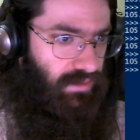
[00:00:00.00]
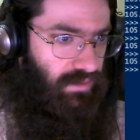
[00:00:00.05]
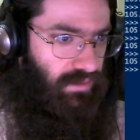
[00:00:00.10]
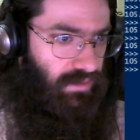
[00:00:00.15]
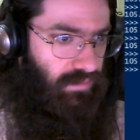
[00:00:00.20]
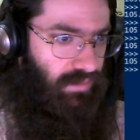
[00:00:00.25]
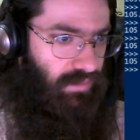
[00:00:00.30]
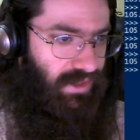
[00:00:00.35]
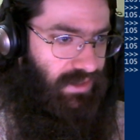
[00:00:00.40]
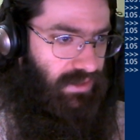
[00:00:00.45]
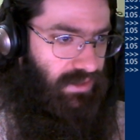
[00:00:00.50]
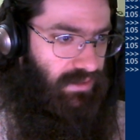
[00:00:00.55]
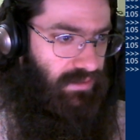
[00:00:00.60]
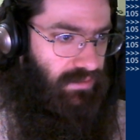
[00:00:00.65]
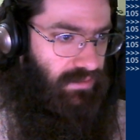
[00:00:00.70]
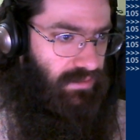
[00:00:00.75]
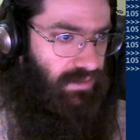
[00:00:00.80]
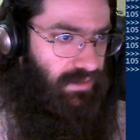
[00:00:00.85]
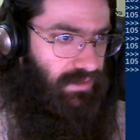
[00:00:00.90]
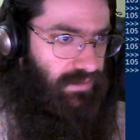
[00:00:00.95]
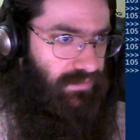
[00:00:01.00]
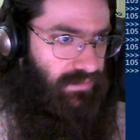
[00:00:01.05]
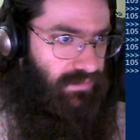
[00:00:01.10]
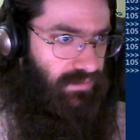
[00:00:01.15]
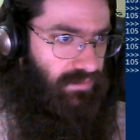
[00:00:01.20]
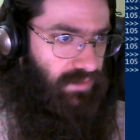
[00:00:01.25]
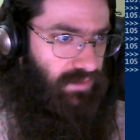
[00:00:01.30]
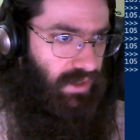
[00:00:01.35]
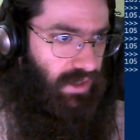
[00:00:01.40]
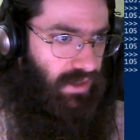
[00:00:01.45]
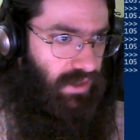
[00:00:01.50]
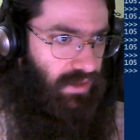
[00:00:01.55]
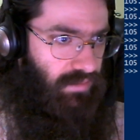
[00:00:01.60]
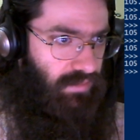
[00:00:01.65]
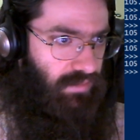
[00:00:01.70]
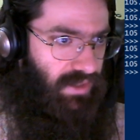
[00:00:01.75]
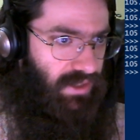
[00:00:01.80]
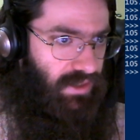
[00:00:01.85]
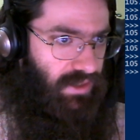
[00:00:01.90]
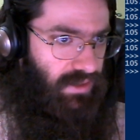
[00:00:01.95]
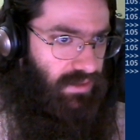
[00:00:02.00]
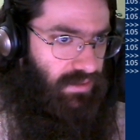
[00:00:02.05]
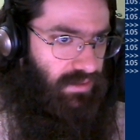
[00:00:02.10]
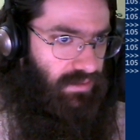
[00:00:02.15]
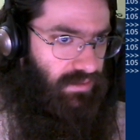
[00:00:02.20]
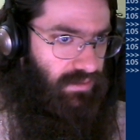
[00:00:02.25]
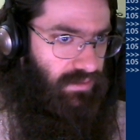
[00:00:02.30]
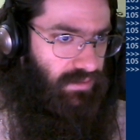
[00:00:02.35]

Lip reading: mean. Yes, okay, median.